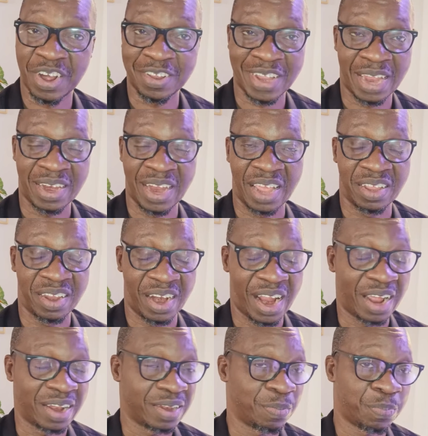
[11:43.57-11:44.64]
outside
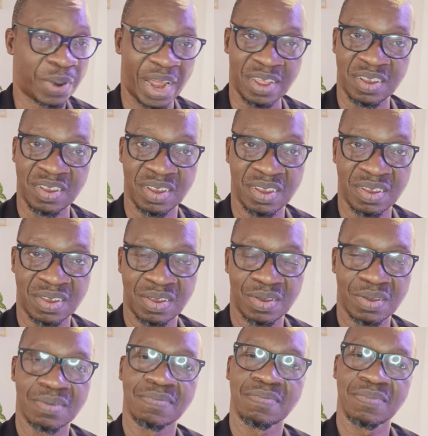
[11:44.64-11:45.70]
Nigeria, the prices